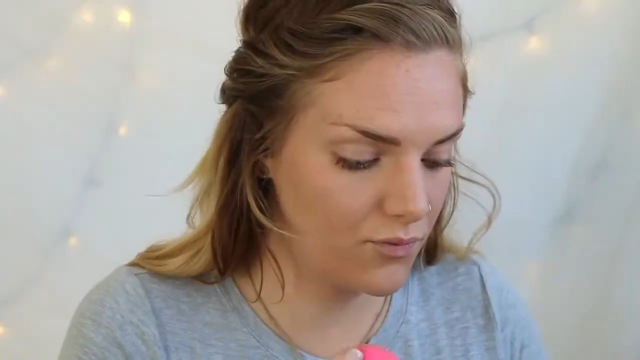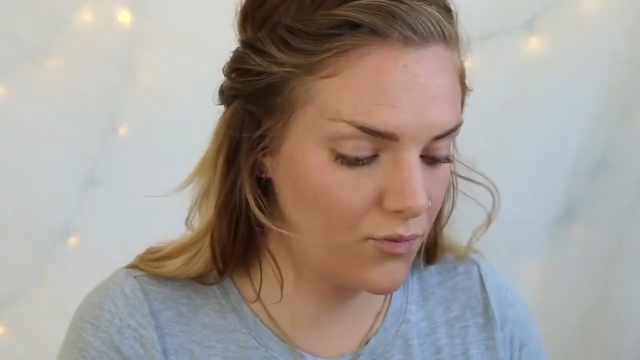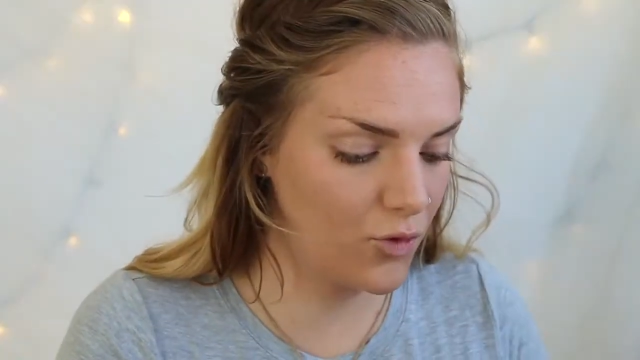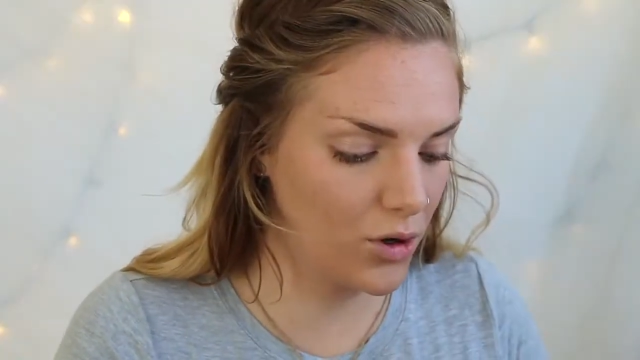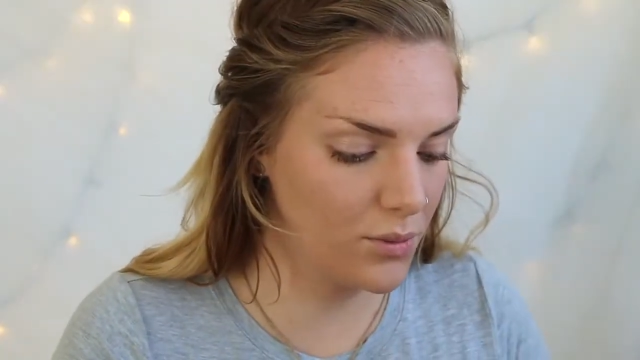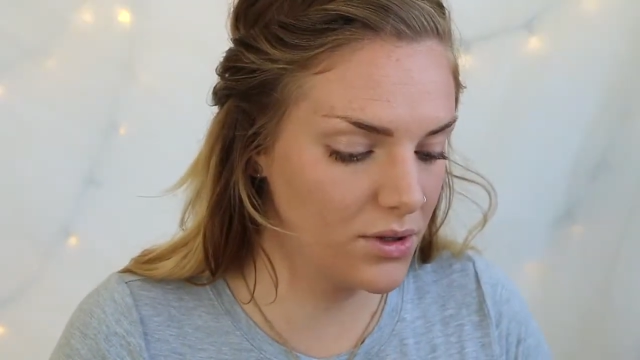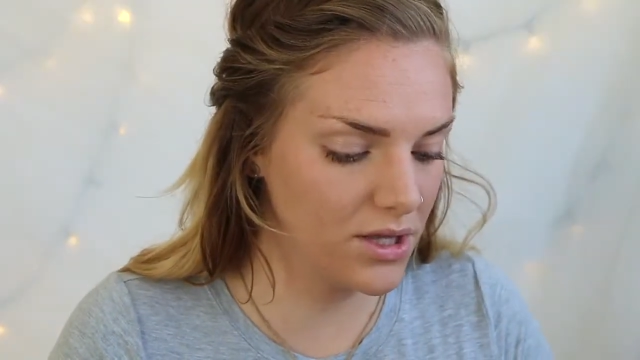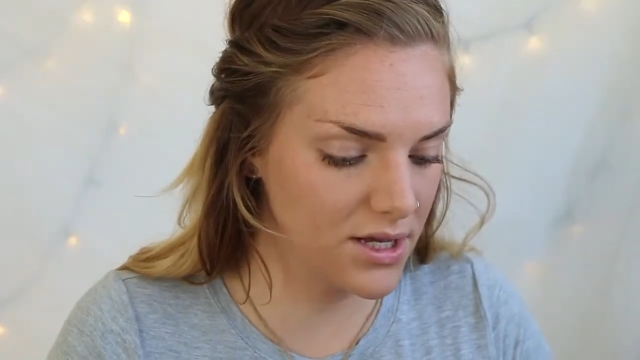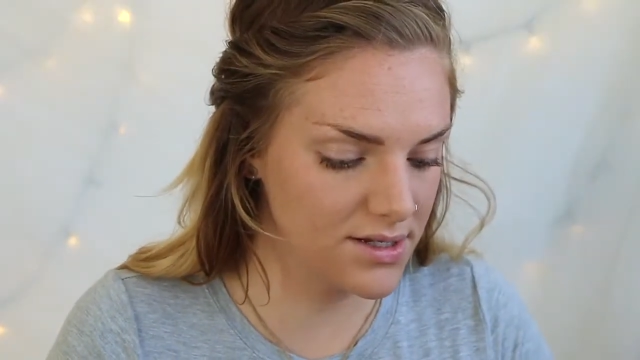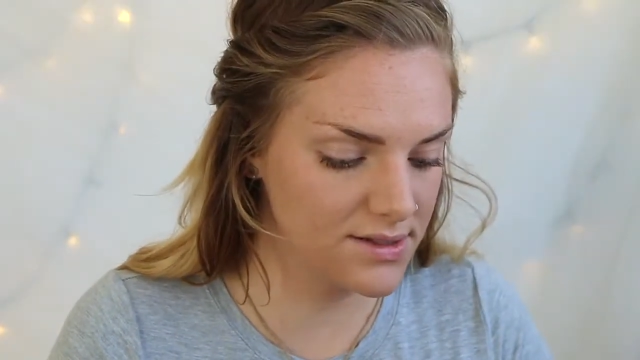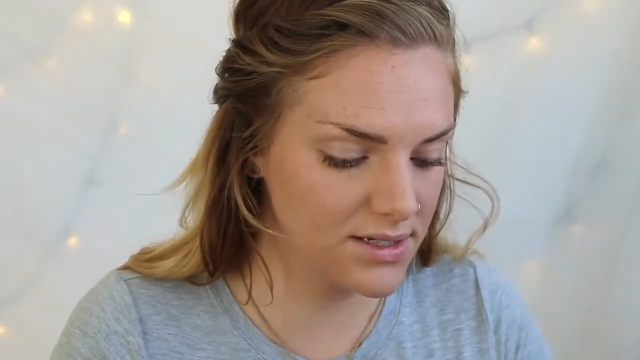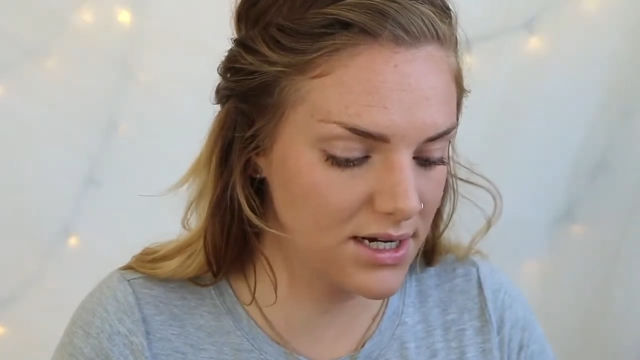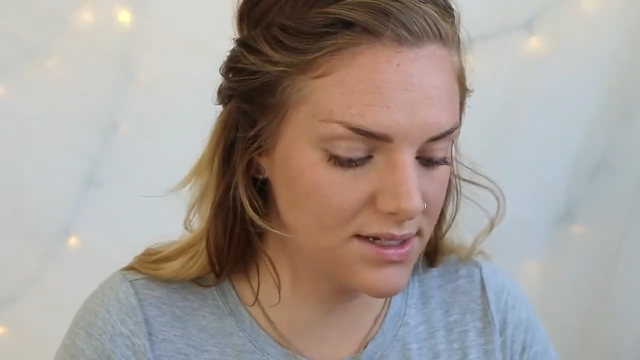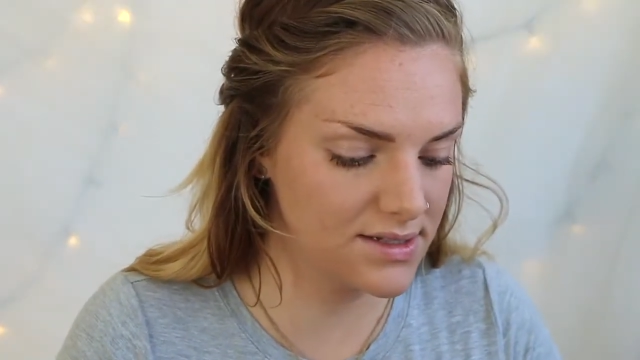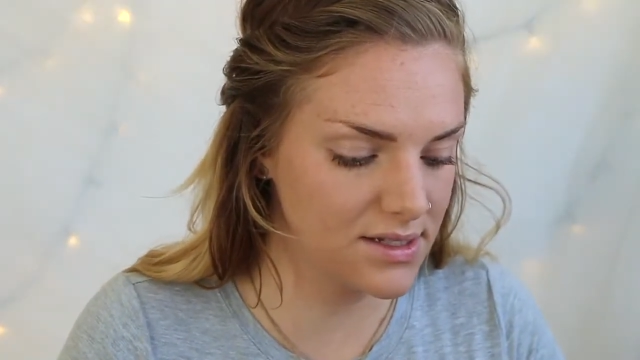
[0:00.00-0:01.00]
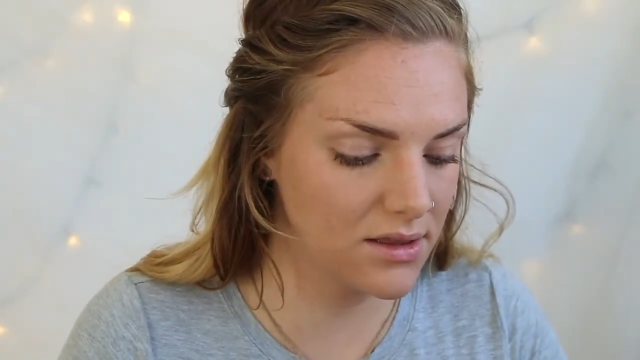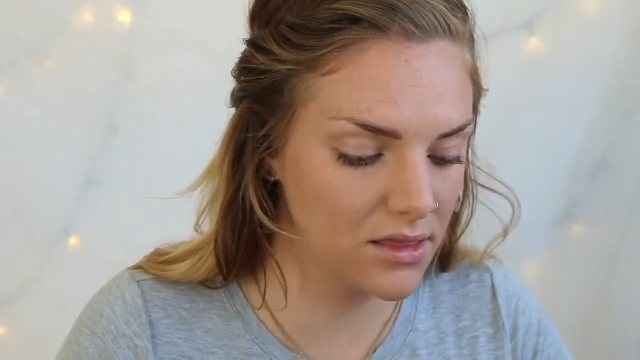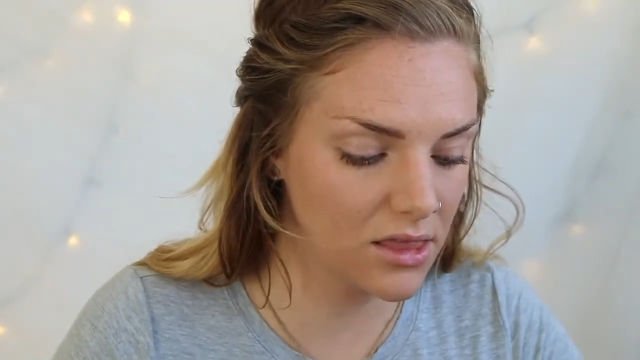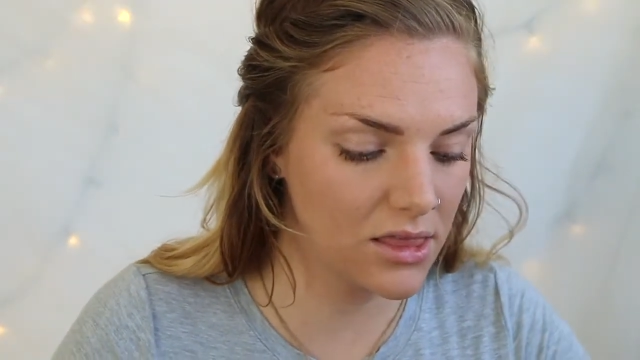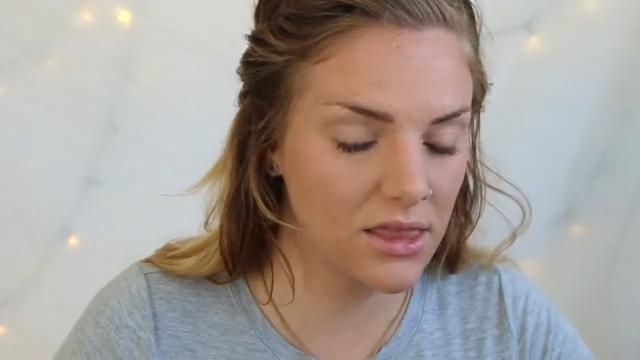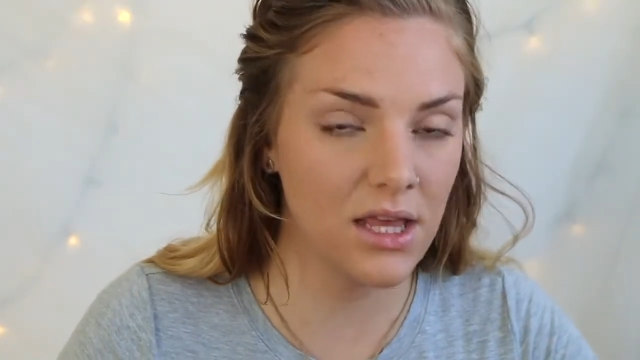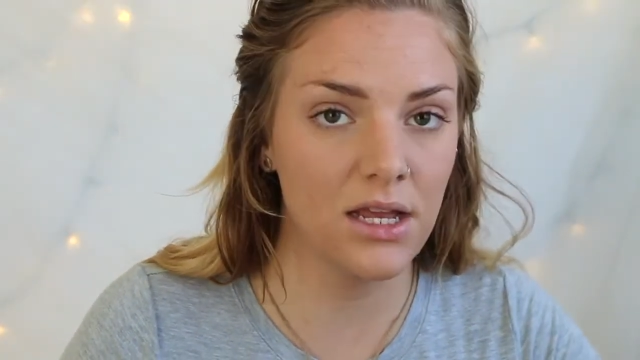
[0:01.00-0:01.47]
Formula is nice
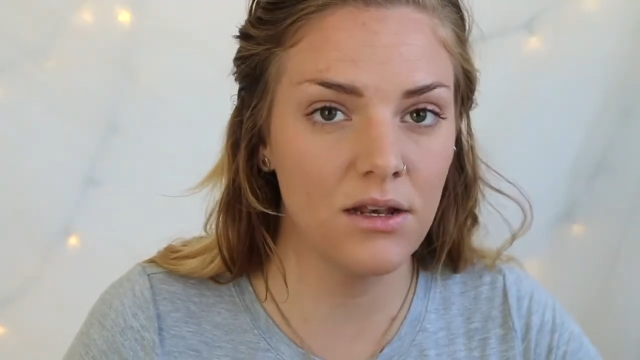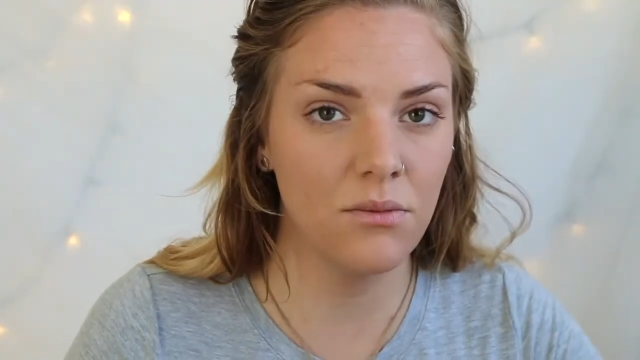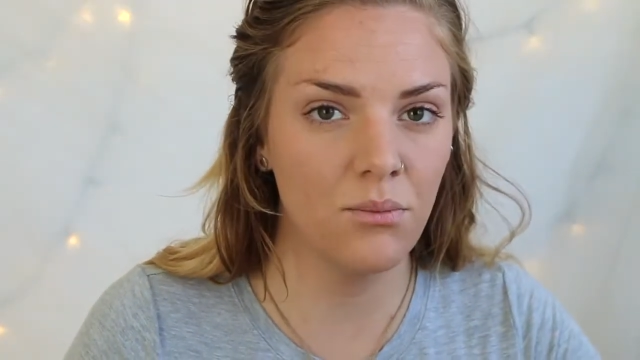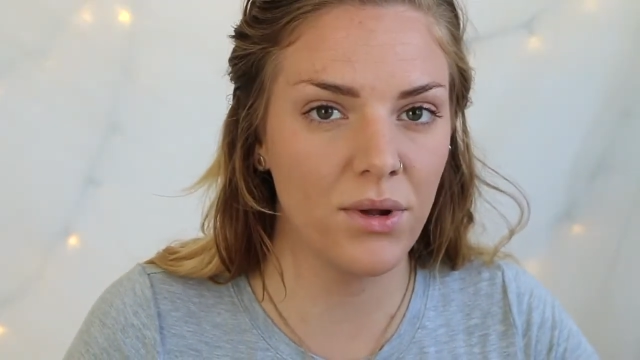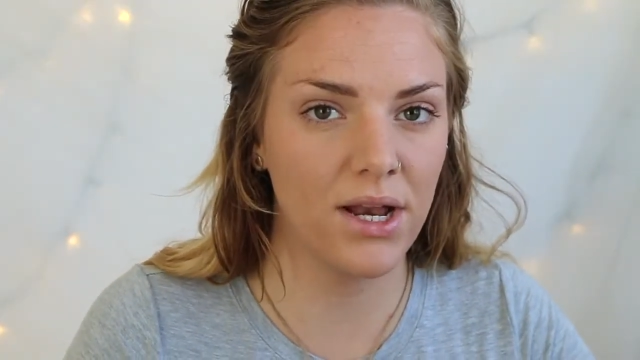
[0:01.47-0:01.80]
and thin,